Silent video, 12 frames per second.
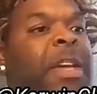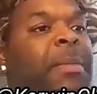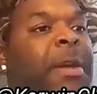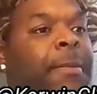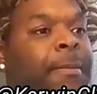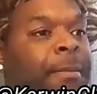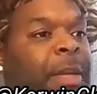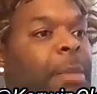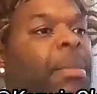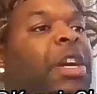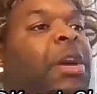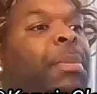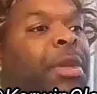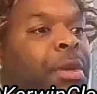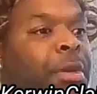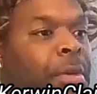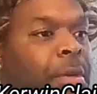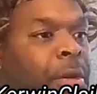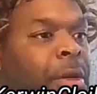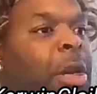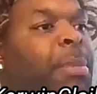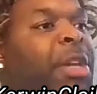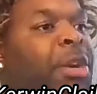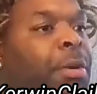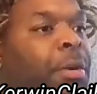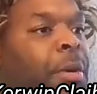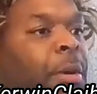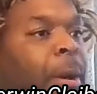Come here. Come here. Playing? Come here.